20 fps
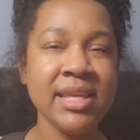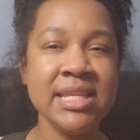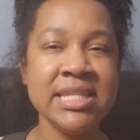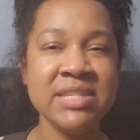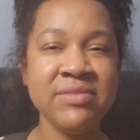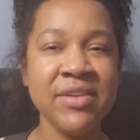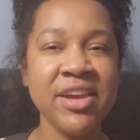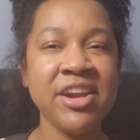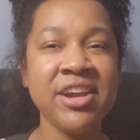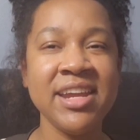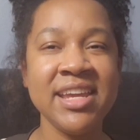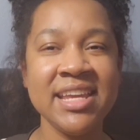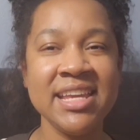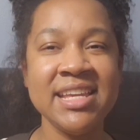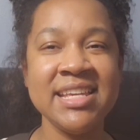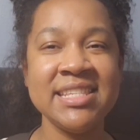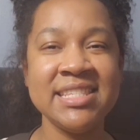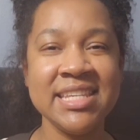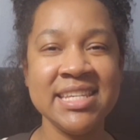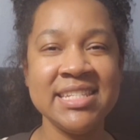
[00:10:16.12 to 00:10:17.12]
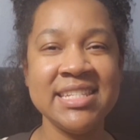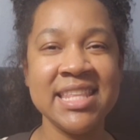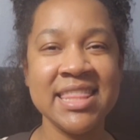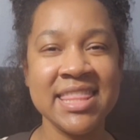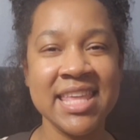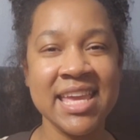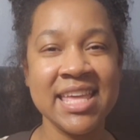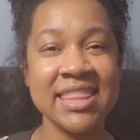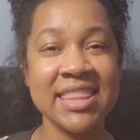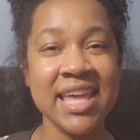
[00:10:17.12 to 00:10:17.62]
it's very easy to
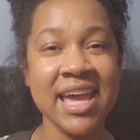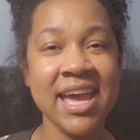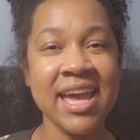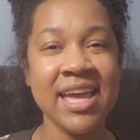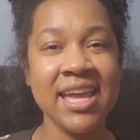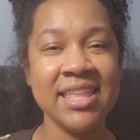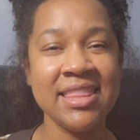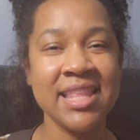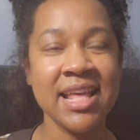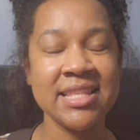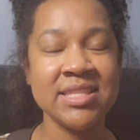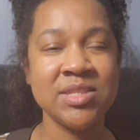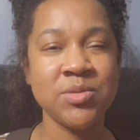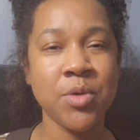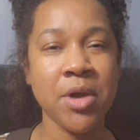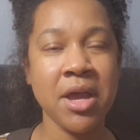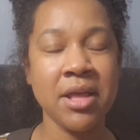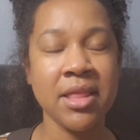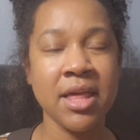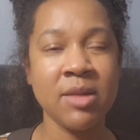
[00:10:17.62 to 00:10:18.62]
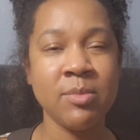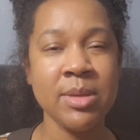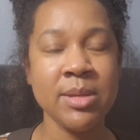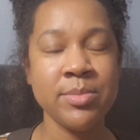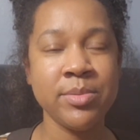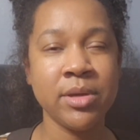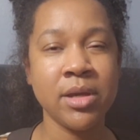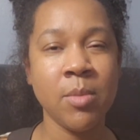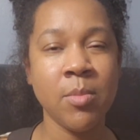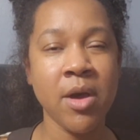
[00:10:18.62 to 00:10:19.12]
think that, and that's why a lot of
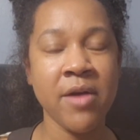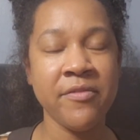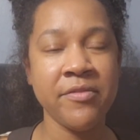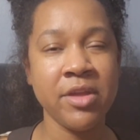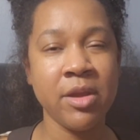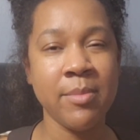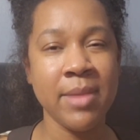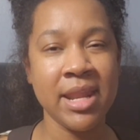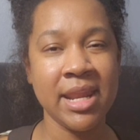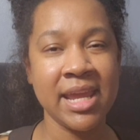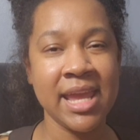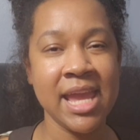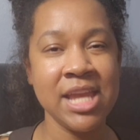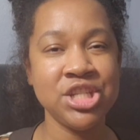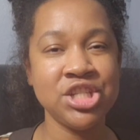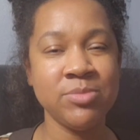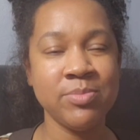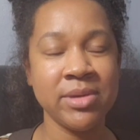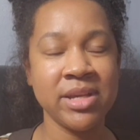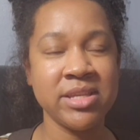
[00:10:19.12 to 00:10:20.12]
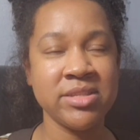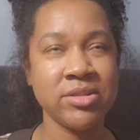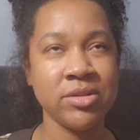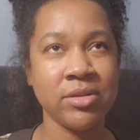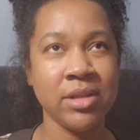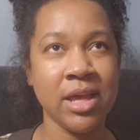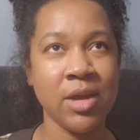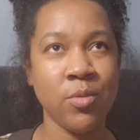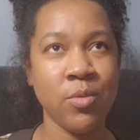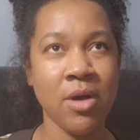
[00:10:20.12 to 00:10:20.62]
people come off of their medication, because
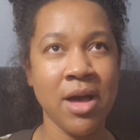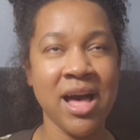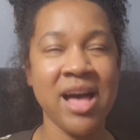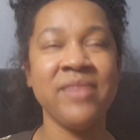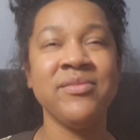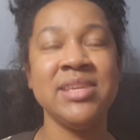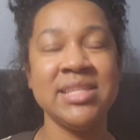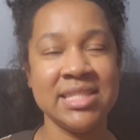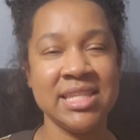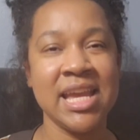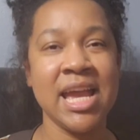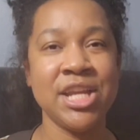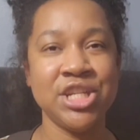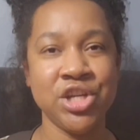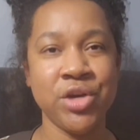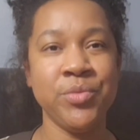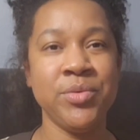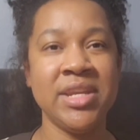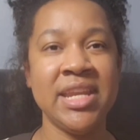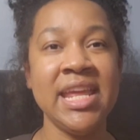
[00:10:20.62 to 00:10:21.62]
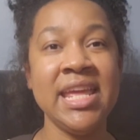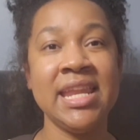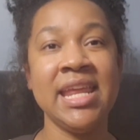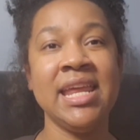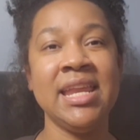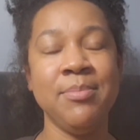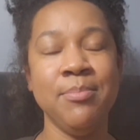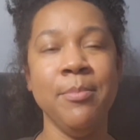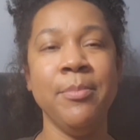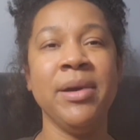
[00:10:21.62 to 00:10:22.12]
they're like, well, obviously I don't need
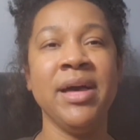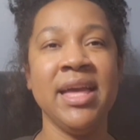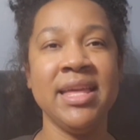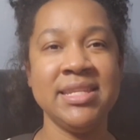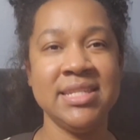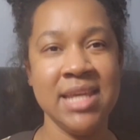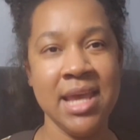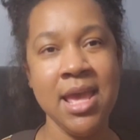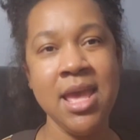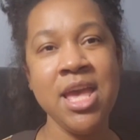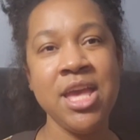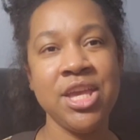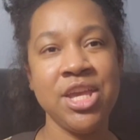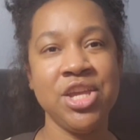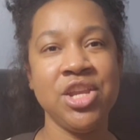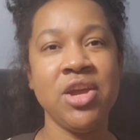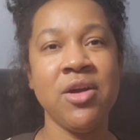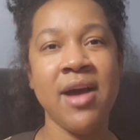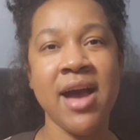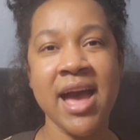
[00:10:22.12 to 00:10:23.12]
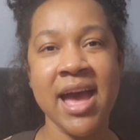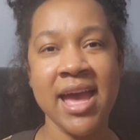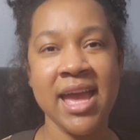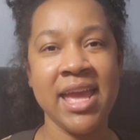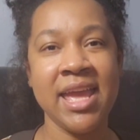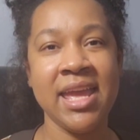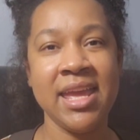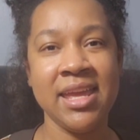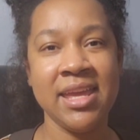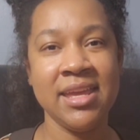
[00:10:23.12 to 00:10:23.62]
it, but
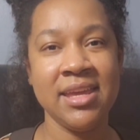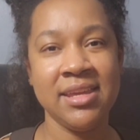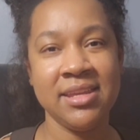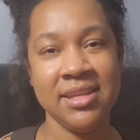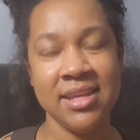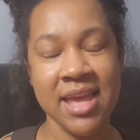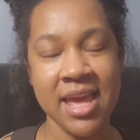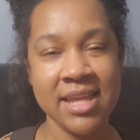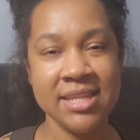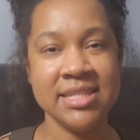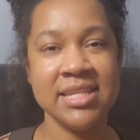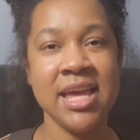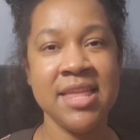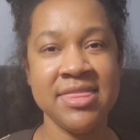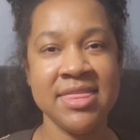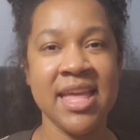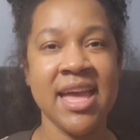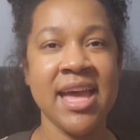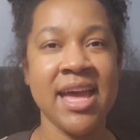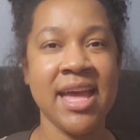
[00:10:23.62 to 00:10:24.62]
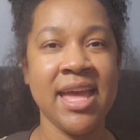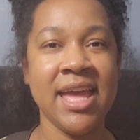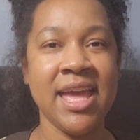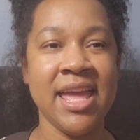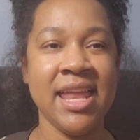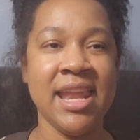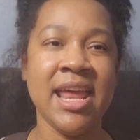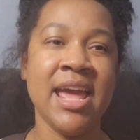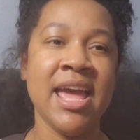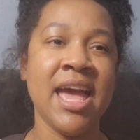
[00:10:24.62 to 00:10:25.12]
I had done that
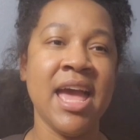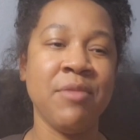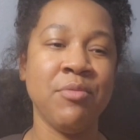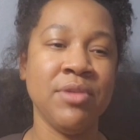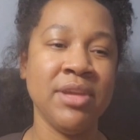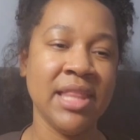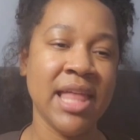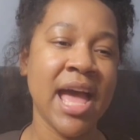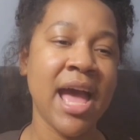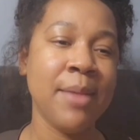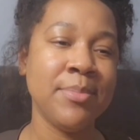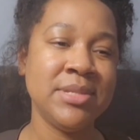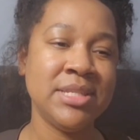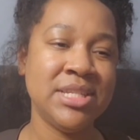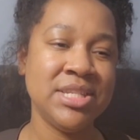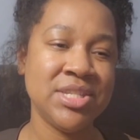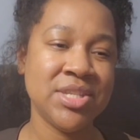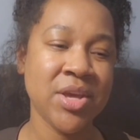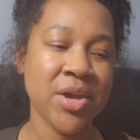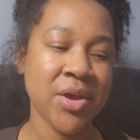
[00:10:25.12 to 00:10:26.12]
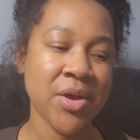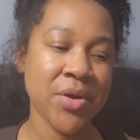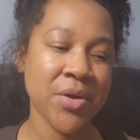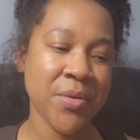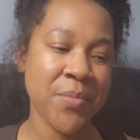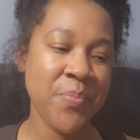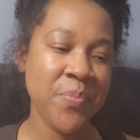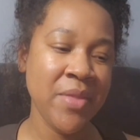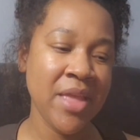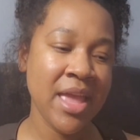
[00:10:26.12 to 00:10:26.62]
and I relapsed.
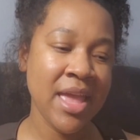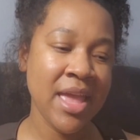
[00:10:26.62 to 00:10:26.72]
So